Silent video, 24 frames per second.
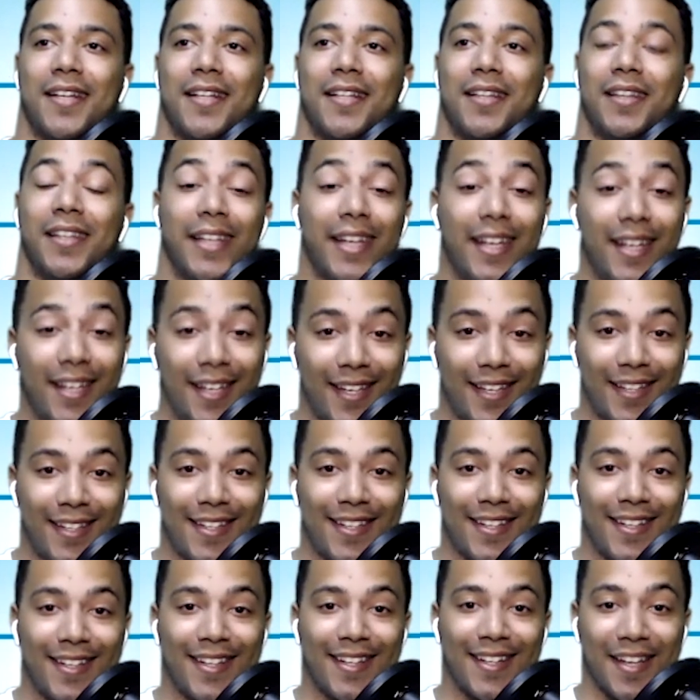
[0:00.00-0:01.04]
Lean in,
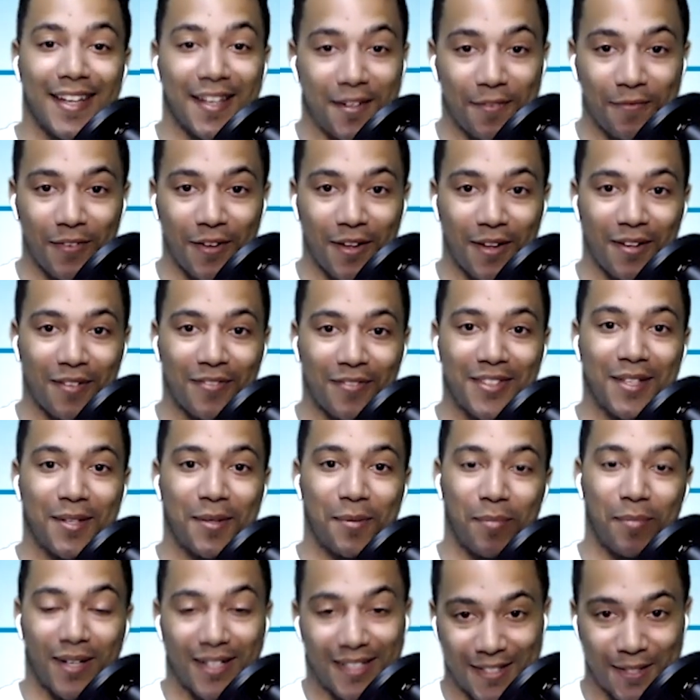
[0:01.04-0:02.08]
get involved,
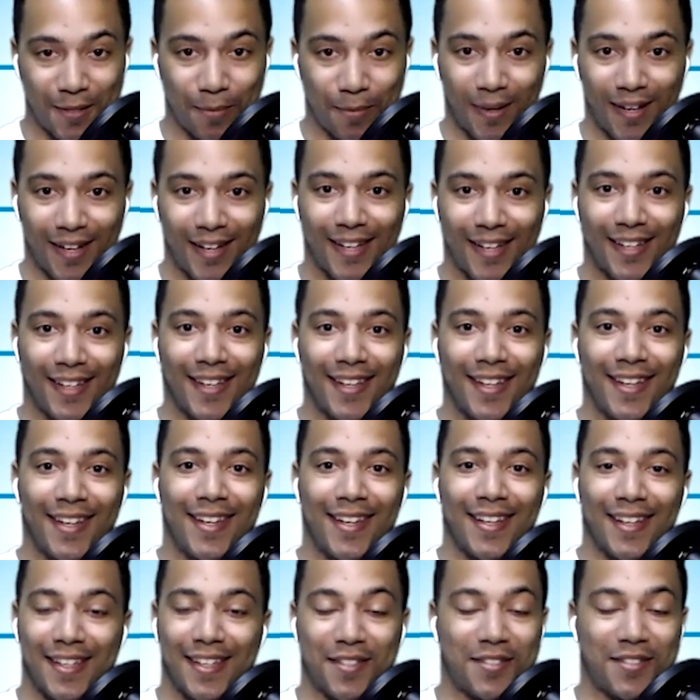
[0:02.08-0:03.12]
participate,
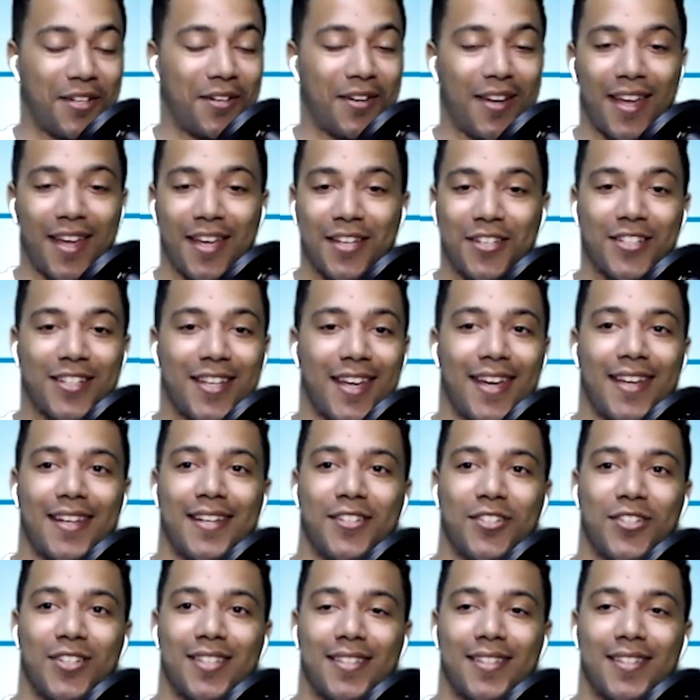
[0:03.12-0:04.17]
continue to educate,
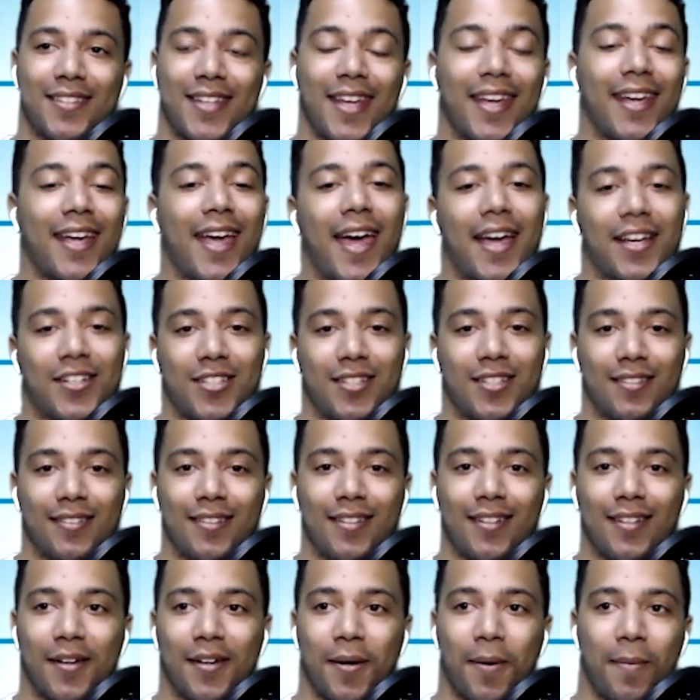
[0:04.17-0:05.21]
and just take action.
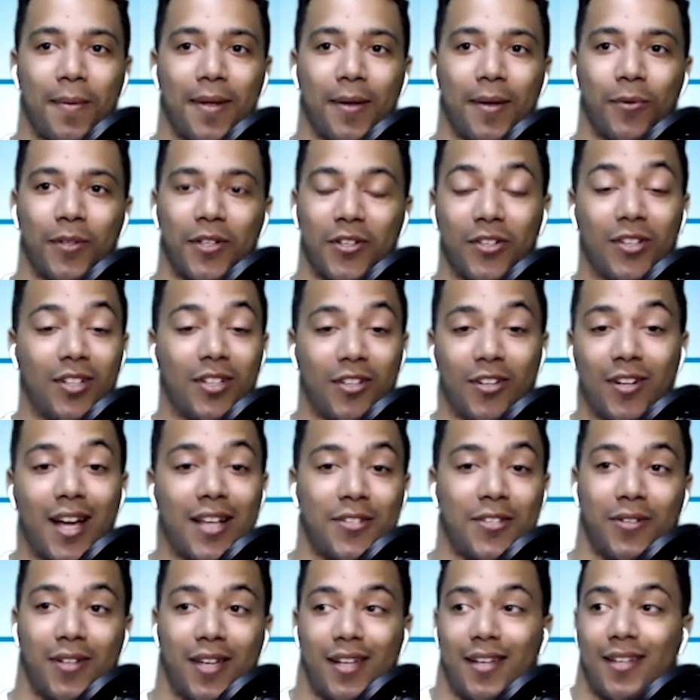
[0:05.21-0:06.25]
You're not
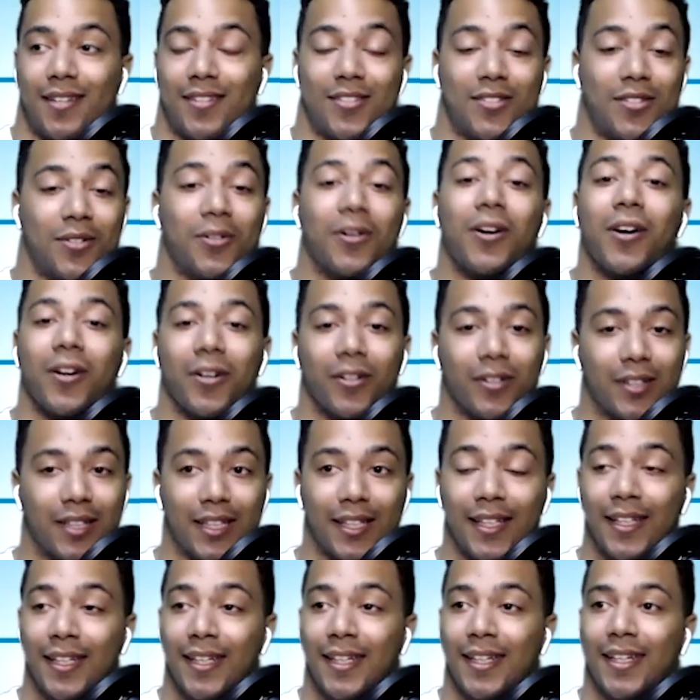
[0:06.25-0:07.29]
too late. It's still
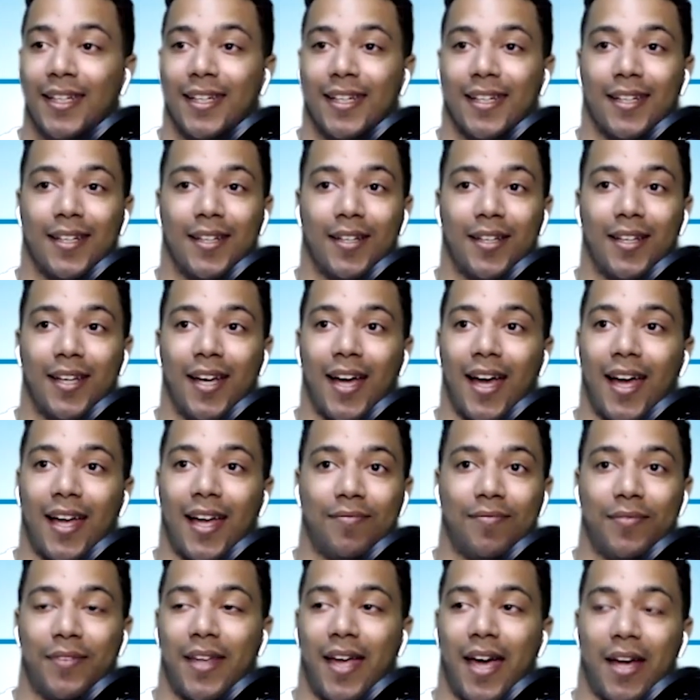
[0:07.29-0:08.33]
early. I
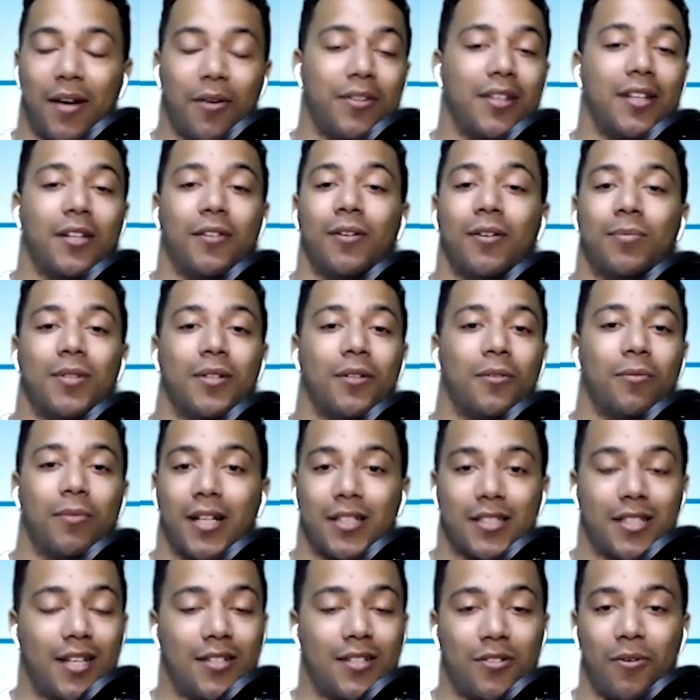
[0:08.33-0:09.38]
don't think crypto
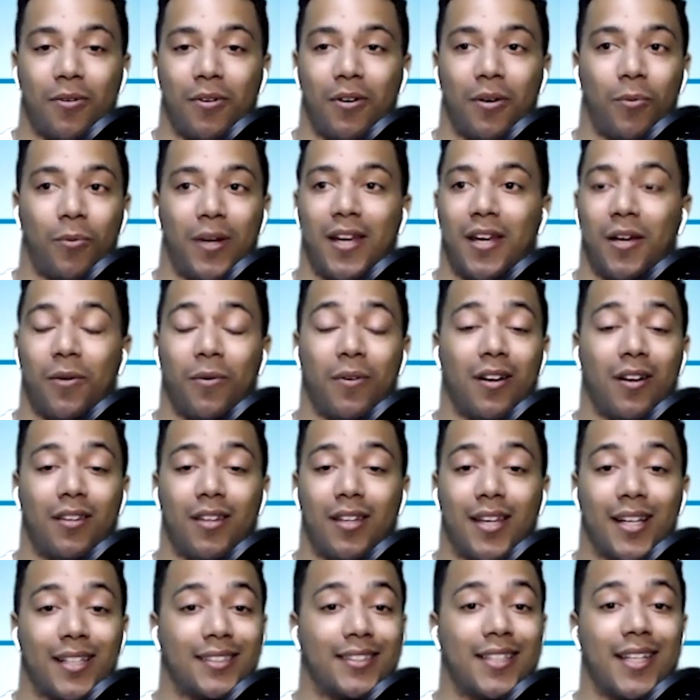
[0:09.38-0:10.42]
blockchain is going anywhere in the
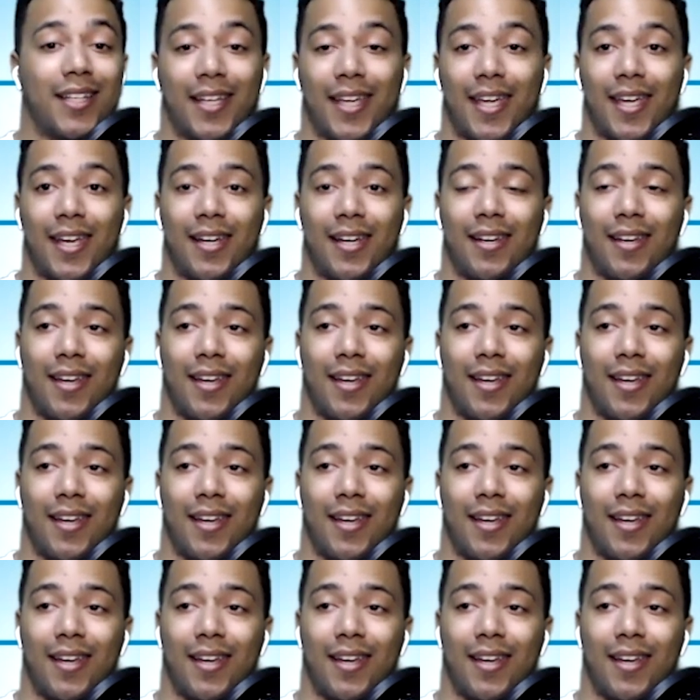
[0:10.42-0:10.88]
next decade.